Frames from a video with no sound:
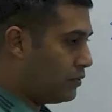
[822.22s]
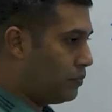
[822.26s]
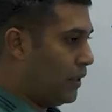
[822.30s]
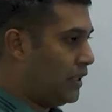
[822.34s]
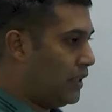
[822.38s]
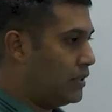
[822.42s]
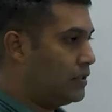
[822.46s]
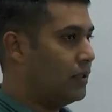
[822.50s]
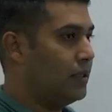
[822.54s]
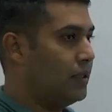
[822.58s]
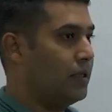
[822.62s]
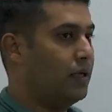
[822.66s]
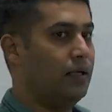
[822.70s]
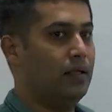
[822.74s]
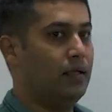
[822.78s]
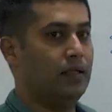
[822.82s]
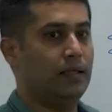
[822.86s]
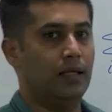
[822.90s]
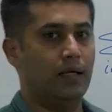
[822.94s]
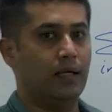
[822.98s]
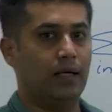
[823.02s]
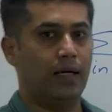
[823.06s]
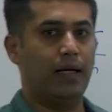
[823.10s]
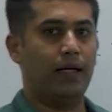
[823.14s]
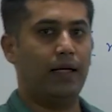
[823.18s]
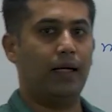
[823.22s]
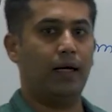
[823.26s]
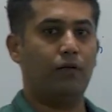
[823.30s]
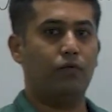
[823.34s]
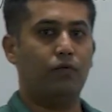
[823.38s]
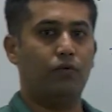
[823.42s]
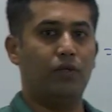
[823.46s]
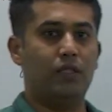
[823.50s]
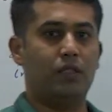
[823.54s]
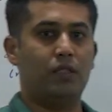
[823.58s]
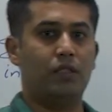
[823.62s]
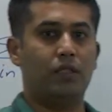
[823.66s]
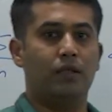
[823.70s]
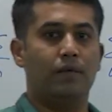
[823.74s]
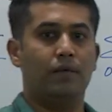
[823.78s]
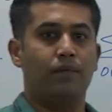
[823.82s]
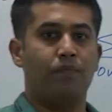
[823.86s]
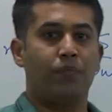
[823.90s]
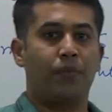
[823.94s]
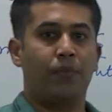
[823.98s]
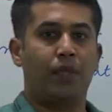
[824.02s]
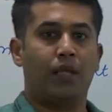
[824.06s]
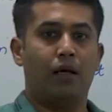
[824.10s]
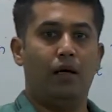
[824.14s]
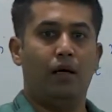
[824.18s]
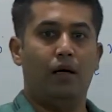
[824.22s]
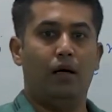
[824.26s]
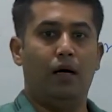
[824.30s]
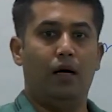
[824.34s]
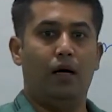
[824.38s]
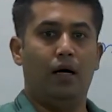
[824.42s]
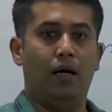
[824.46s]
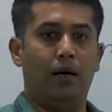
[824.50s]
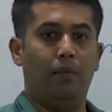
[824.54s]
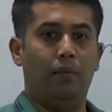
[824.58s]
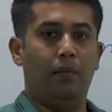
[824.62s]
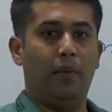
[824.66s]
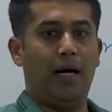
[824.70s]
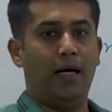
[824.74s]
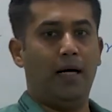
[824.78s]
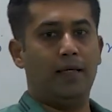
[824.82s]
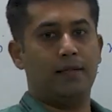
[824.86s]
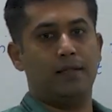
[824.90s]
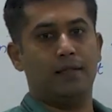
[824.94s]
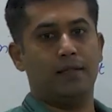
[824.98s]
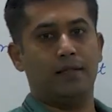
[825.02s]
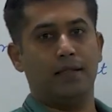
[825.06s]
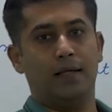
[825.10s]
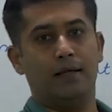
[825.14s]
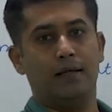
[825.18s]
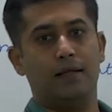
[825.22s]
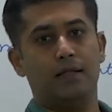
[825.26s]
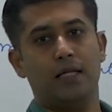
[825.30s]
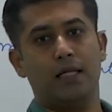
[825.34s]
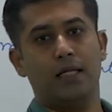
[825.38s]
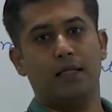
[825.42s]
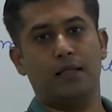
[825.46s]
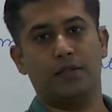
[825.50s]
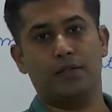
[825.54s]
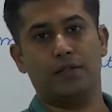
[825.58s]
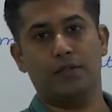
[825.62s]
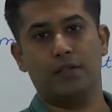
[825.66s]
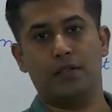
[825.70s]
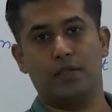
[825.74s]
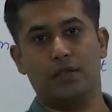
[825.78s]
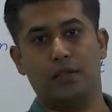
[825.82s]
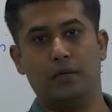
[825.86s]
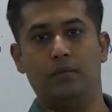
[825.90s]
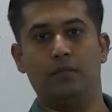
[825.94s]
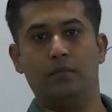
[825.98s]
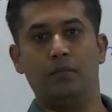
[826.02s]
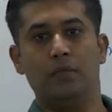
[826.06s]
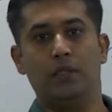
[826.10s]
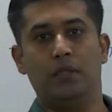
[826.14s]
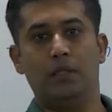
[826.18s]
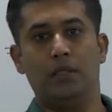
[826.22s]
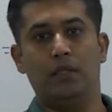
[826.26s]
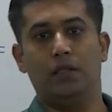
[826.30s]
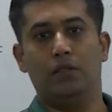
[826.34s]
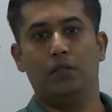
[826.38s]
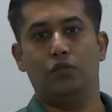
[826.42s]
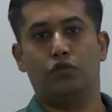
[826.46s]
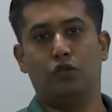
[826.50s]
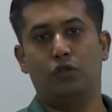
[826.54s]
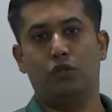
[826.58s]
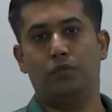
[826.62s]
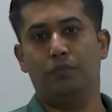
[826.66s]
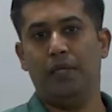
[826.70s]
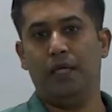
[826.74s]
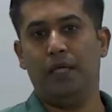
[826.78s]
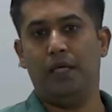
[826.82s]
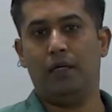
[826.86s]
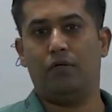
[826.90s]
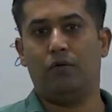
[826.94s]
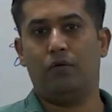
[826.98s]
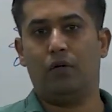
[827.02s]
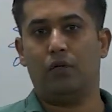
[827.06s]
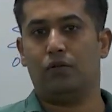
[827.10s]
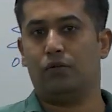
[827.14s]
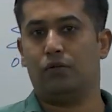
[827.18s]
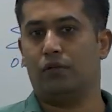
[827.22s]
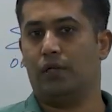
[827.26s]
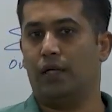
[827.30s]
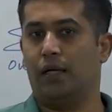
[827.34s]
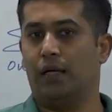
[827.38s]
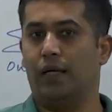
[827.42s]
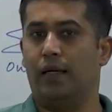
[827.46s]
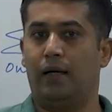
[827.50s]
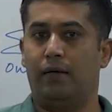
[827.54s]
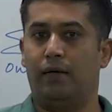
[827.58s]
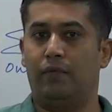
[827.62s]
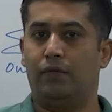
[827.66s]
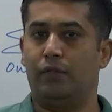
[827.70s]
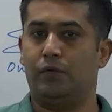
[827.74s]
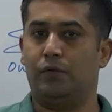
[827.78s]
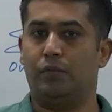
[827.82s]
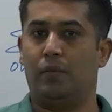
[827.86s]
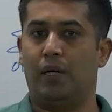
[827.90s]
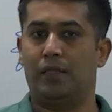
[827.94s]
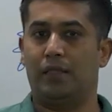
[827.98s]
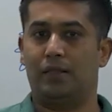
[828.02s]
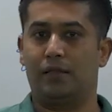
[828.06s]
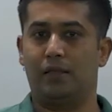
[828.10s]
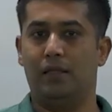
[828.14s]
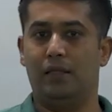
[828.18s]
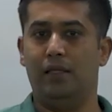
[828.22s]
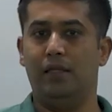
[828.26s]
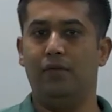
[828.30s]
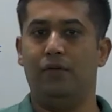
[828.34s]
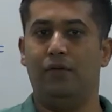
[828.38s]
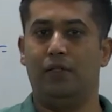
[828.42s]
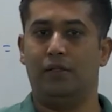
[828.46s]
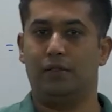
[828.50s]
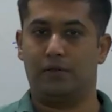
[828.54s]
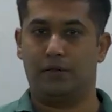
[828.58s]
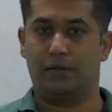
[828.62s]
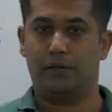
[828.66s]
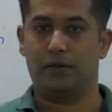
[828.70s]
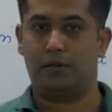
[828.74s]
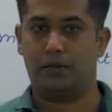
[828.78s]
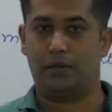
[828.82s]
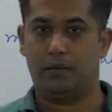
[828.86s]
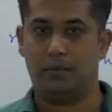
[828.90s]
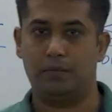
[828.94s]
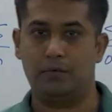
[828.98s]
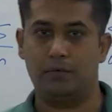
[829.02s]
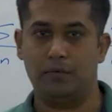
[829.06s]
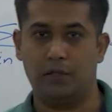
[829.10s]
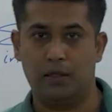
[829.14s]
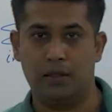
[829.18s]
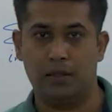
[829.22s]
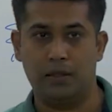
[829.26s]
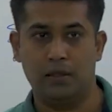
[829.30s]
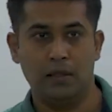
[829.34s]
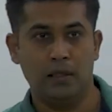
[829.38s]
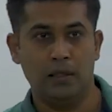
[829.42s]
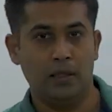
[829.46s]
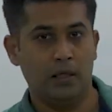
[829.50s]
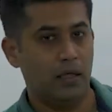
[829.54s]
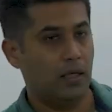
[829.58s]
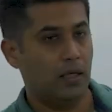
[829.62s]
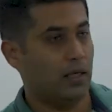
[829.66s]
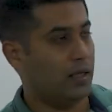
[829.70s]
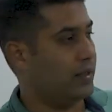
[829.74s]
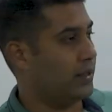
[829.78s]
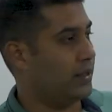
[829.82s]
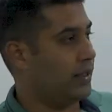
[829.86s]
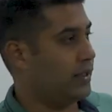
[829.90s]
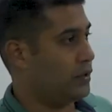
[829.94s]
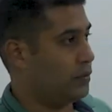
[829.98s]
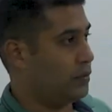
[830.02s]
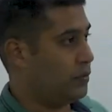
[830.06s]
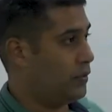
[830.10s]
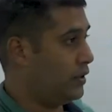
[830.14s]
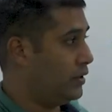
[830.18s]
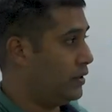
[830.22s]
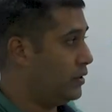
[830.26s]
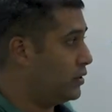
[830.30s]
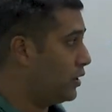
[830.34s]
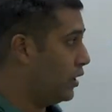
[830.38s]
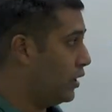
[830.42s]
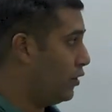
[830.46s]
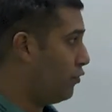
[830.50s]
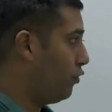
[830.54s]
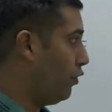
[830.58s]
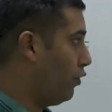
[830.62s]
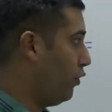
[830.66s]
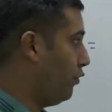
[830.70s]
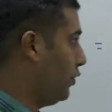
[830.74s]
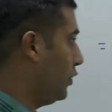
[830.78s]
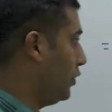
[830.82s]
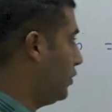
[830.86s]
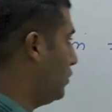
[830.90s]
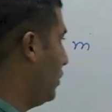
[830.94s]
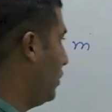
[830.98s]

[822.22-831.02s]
basically the rate at which uh, mass is entering the system should be equal to the rate at which mass leaving the system, right? And that's pretty straightforward